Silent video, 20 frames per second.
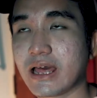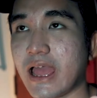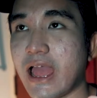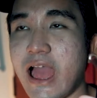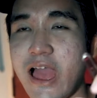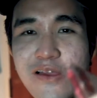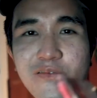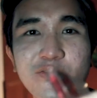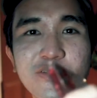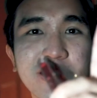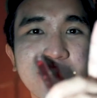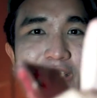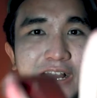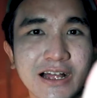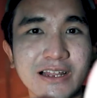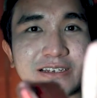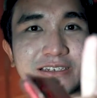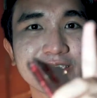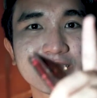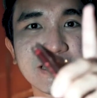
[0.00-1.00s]
every
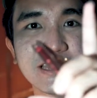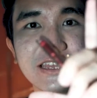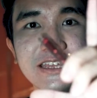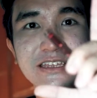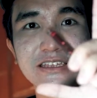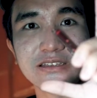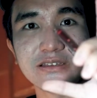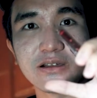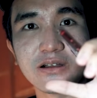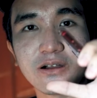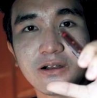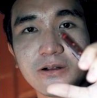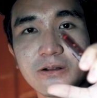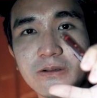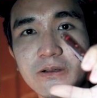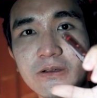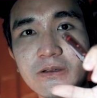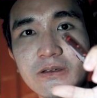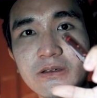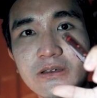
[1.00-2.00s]
colors in your
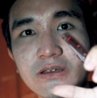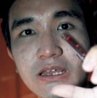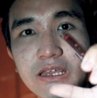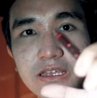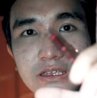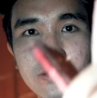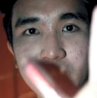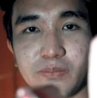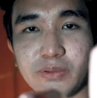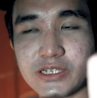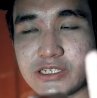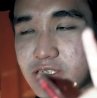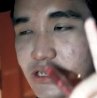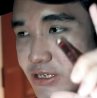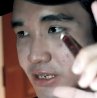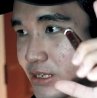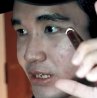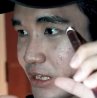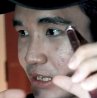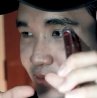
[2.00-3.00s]
picture,
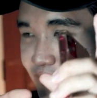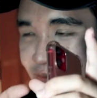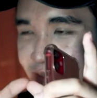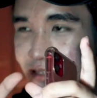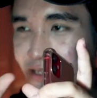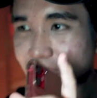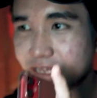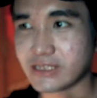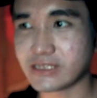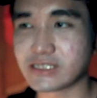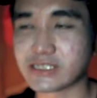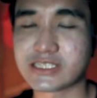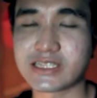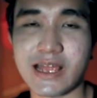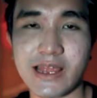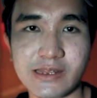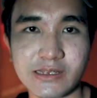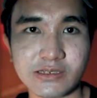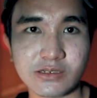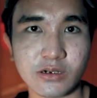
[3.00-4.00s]
even at the
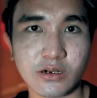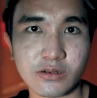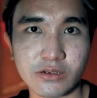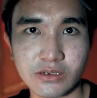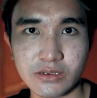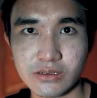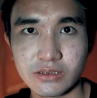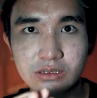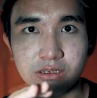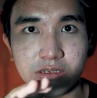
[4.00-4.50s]
slightest corner,